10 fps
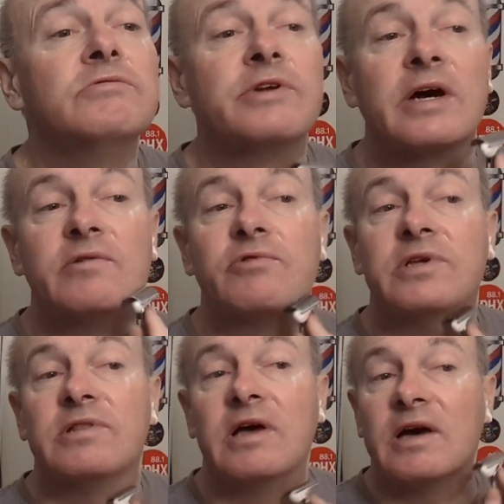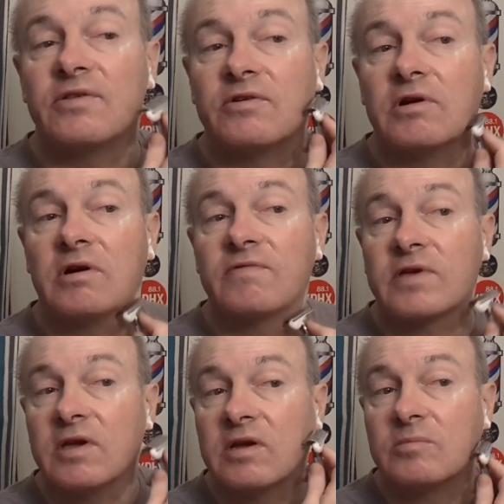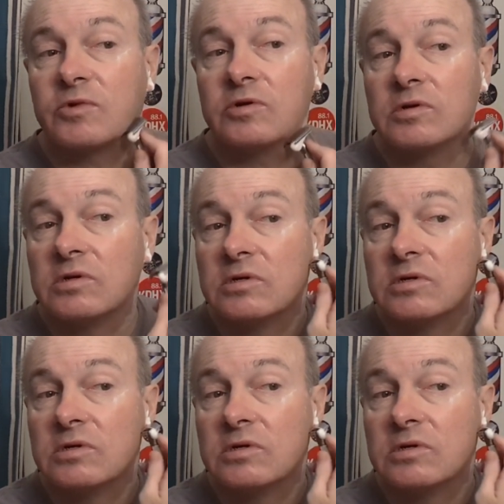When I re-lather off camera.